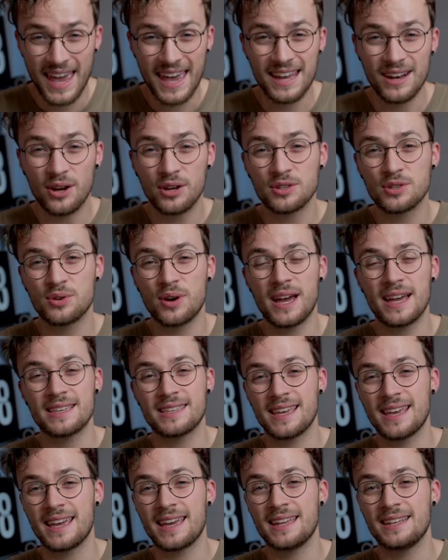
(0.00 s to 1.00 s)
and also
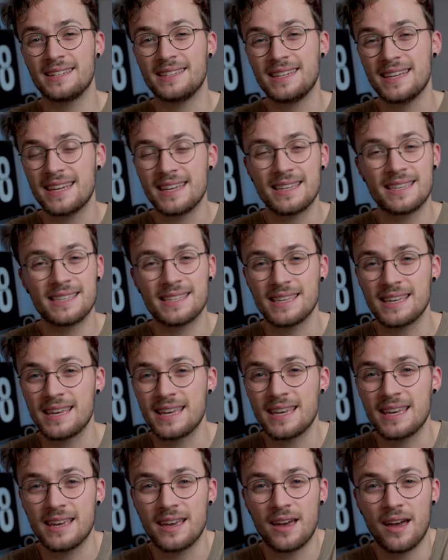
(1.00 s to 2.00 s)
has a
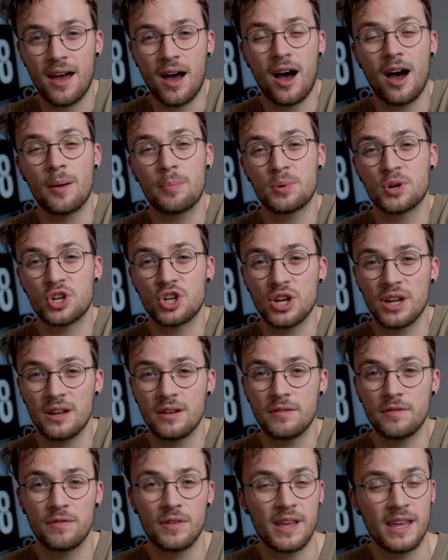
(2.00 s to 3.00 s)
DC
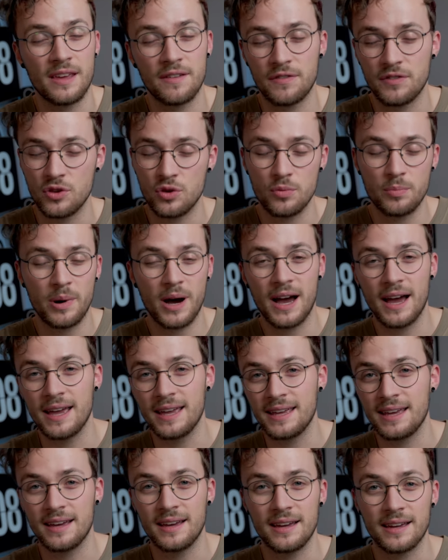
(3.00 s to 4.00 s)
option if you
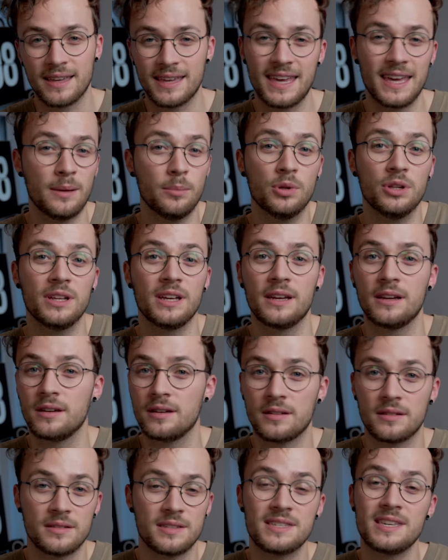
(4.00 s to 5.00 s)
buy uh, cabling
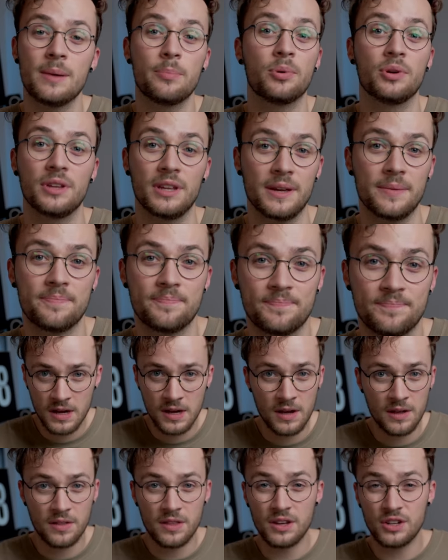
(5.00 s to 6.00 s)
separately.
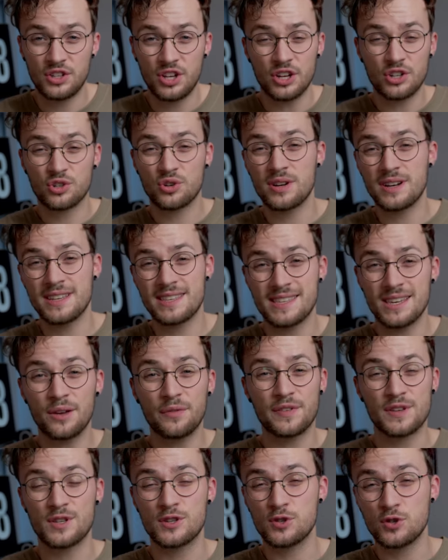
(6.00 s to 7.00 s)
The touchscreen
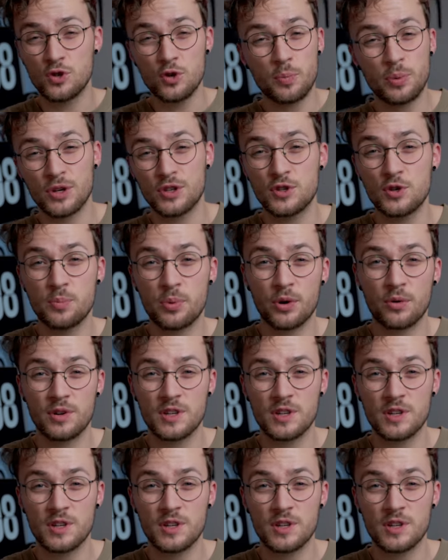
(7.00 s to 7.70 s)
itself is super, super